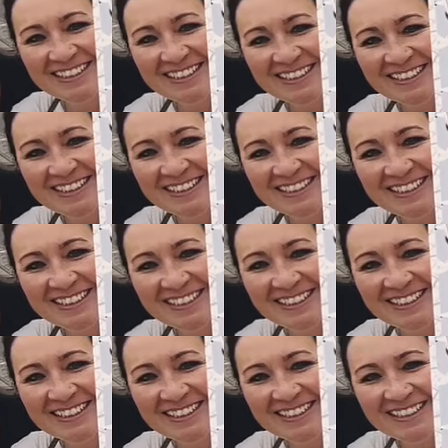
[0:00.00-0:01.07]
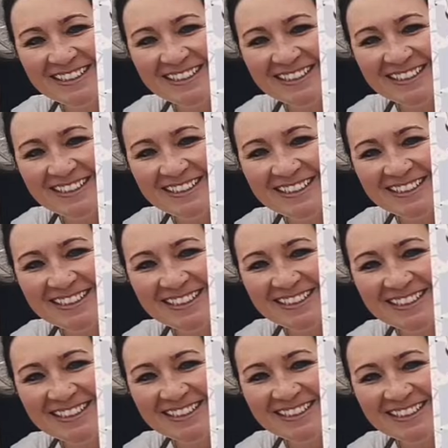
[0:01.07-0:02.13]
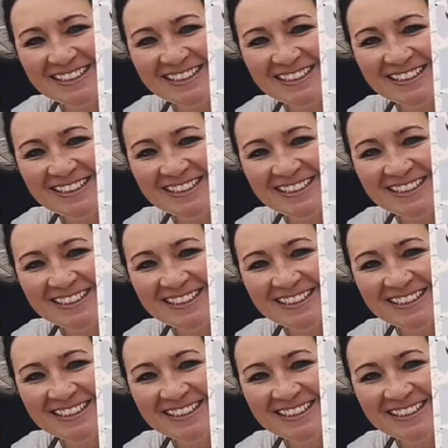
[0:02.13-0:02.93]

[no speech]